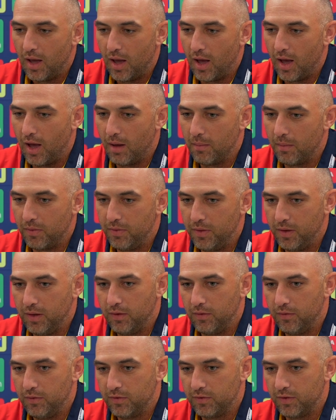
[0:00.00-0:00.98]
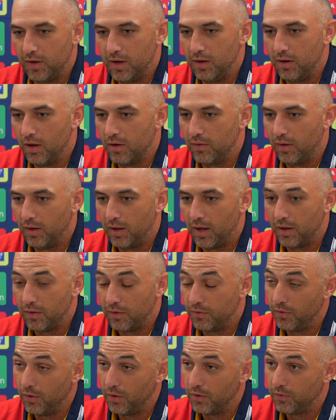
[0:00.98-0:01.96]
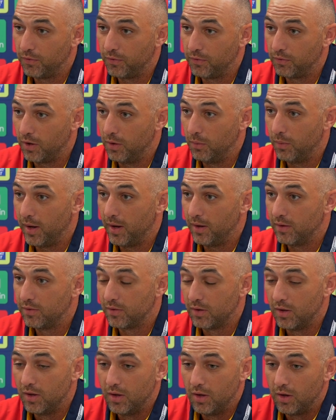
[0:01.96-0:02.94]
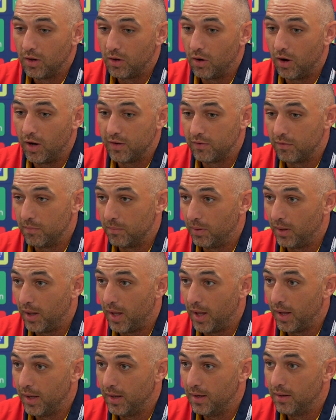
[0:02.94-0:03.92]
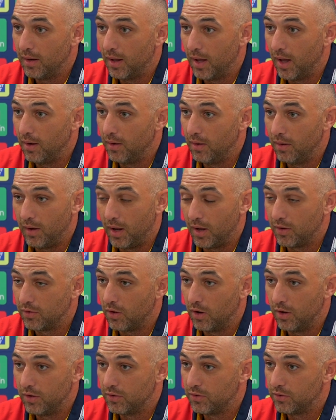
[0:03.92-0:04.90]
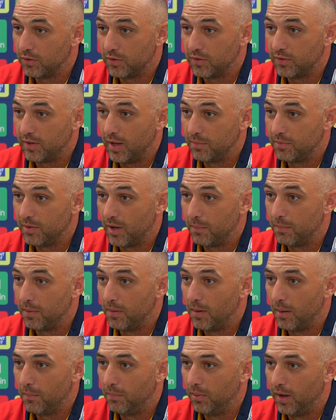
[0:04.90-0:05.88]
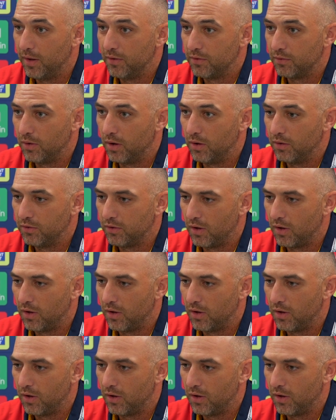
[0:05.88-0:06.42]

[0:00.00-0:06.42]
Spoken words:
I think you've seen over the first 3 weeks, guys haven't played and next guy just sort of steps up and plays a role.